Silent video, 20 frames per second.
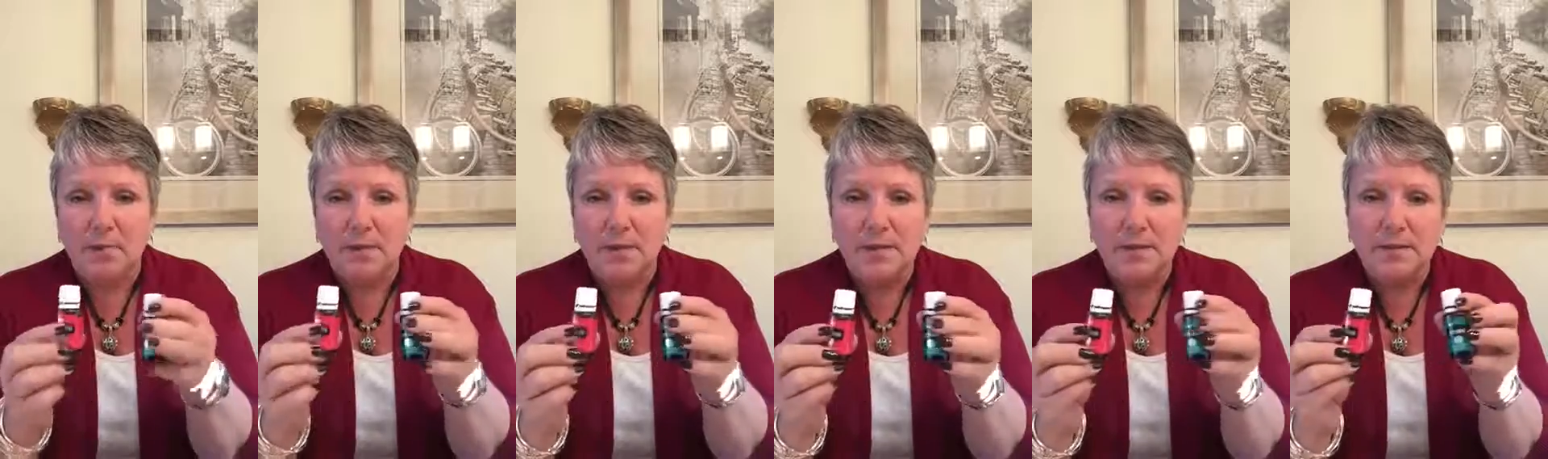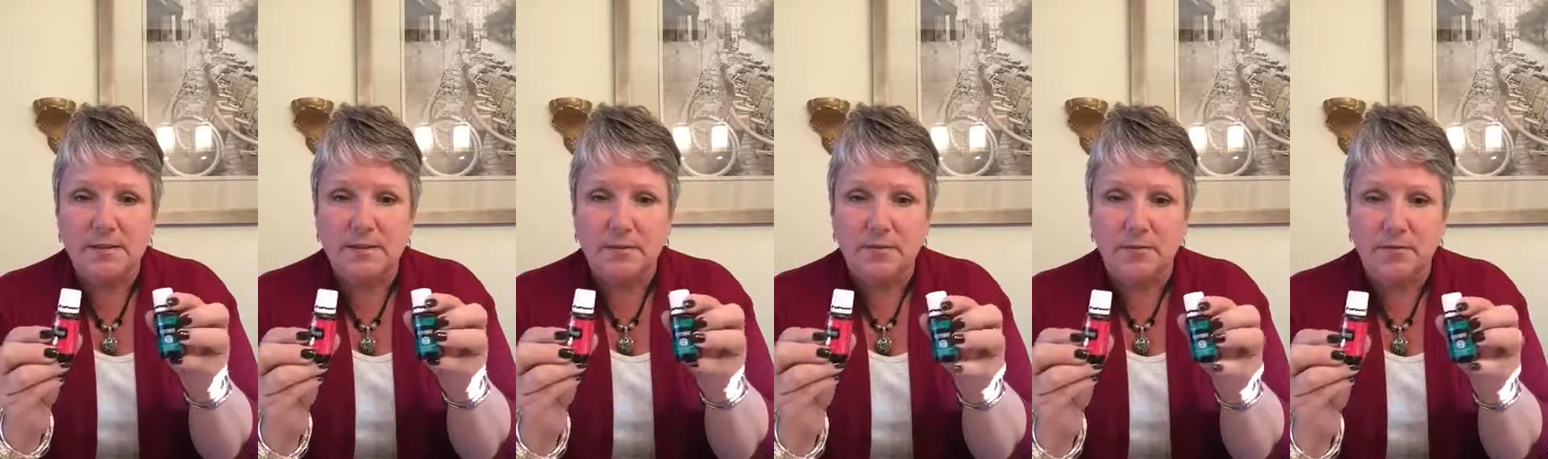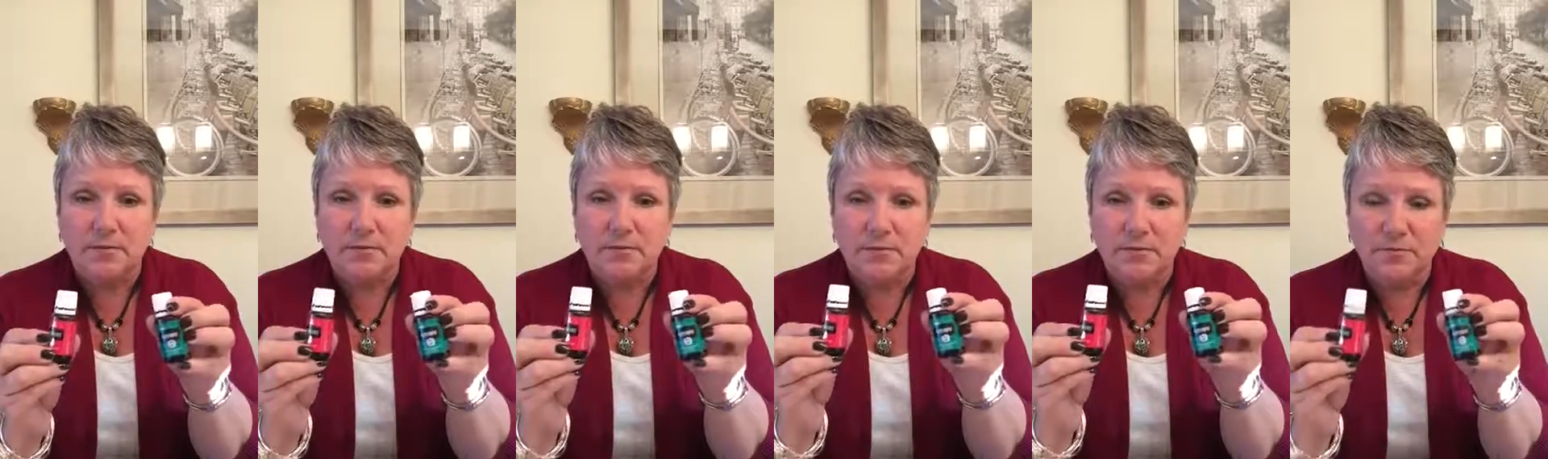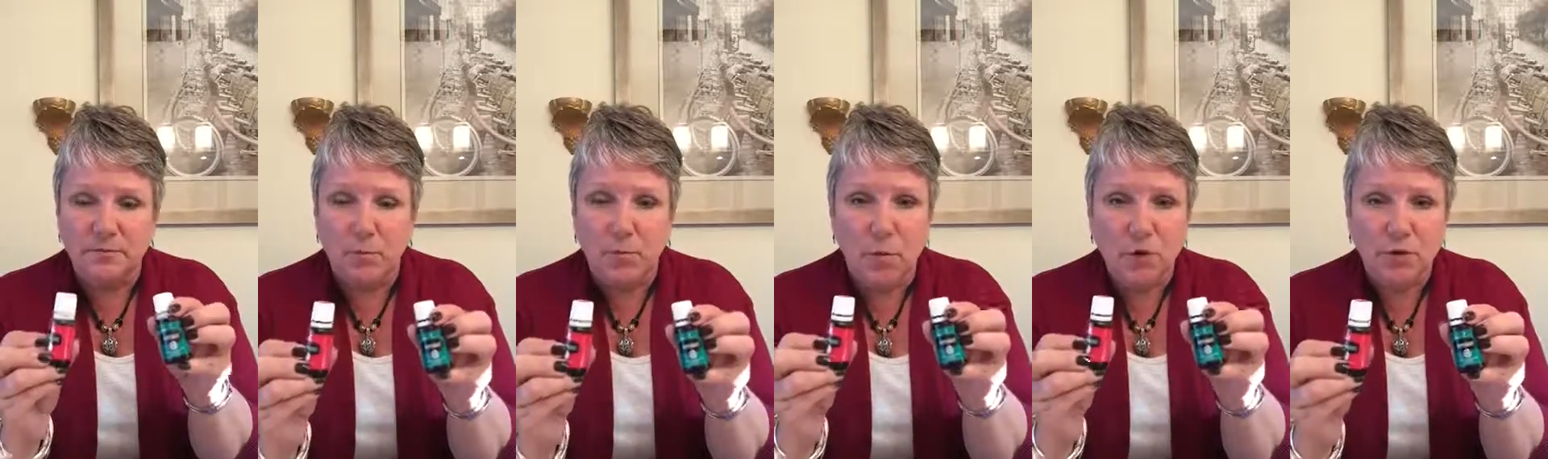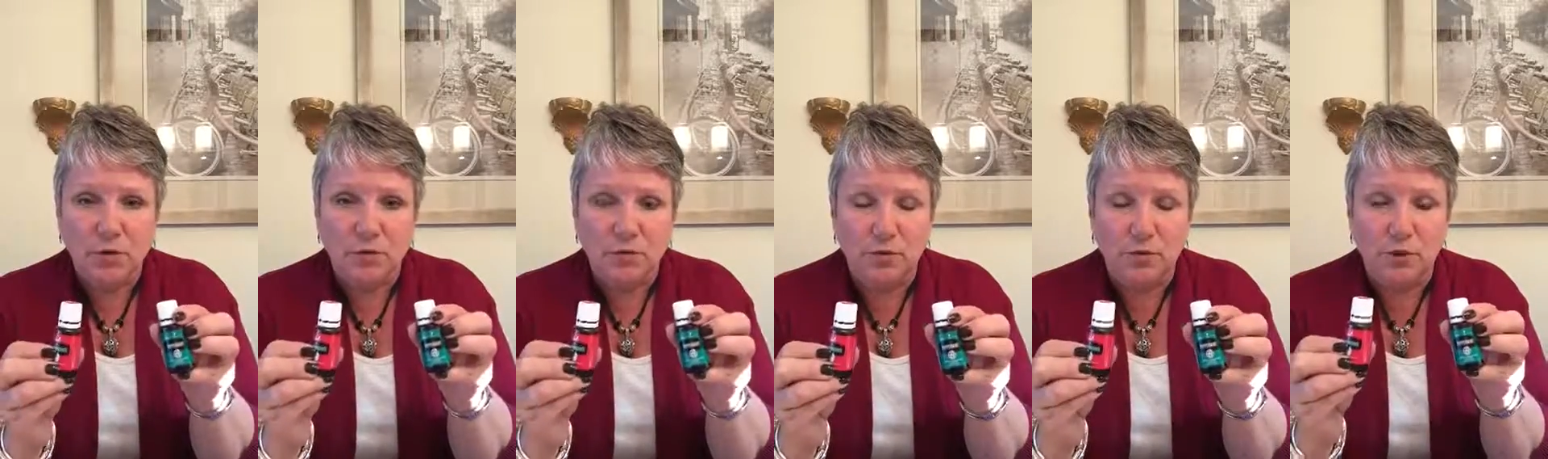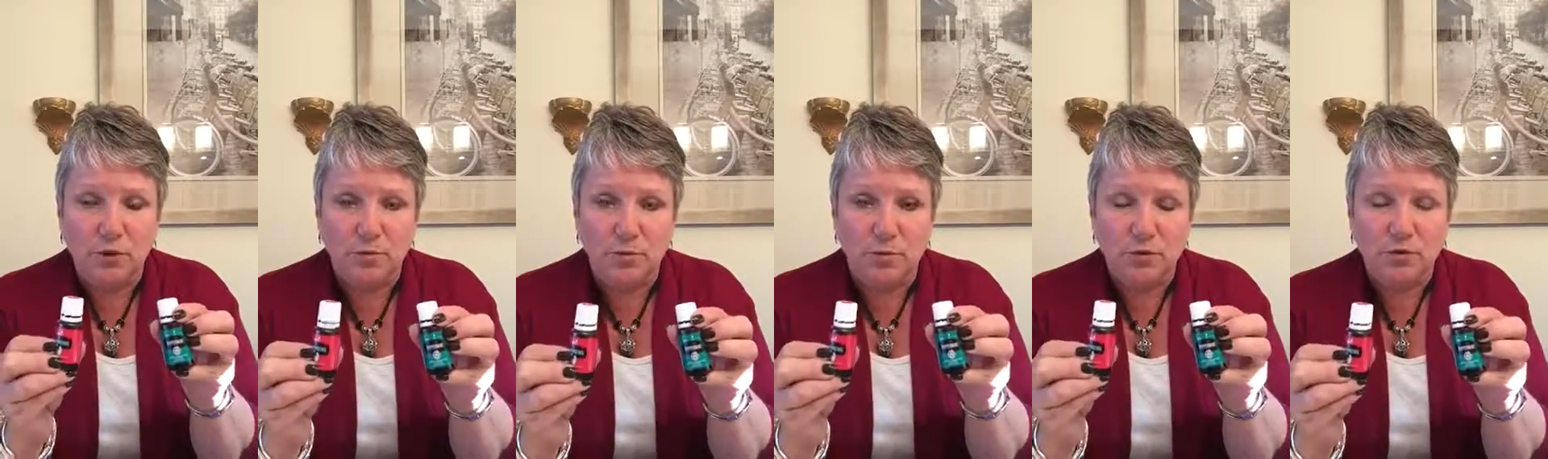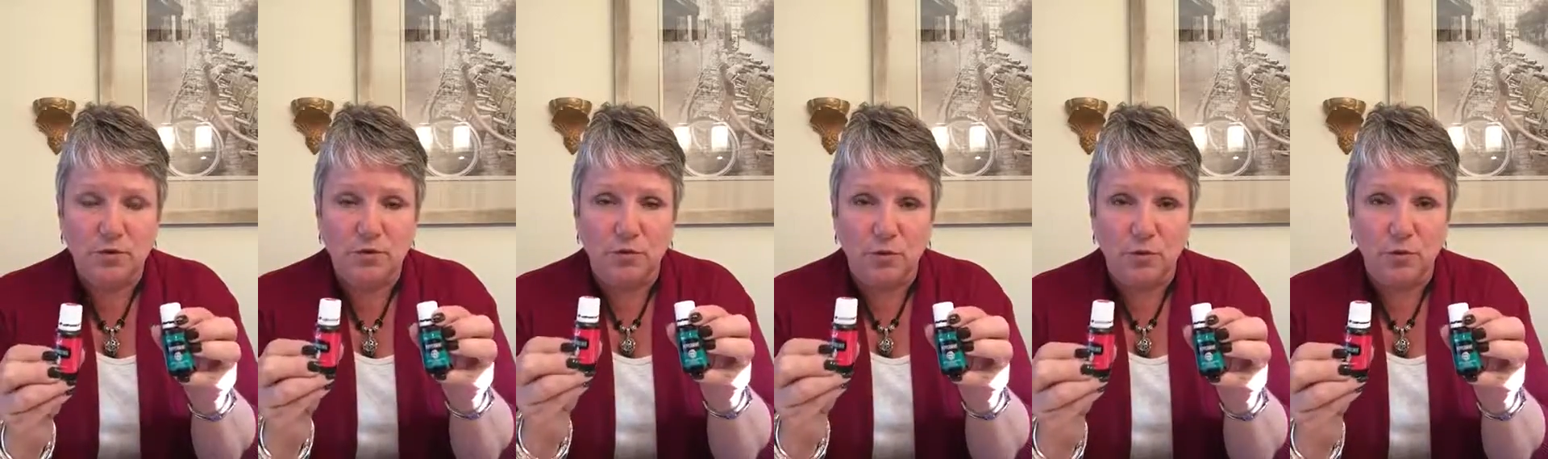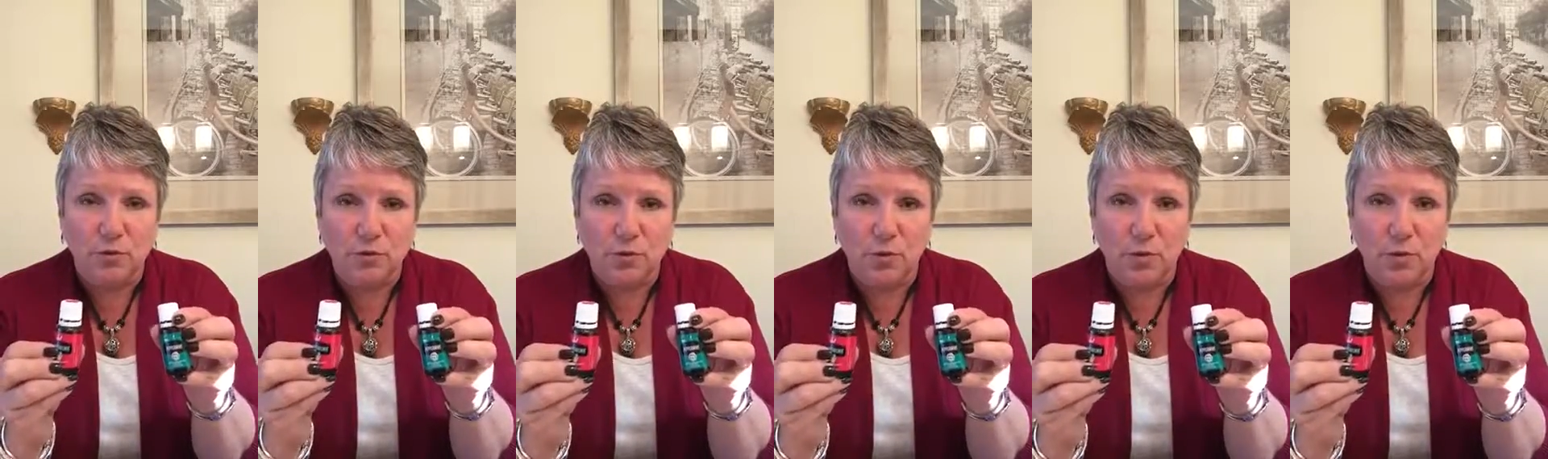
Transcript: These are wonderful emotional use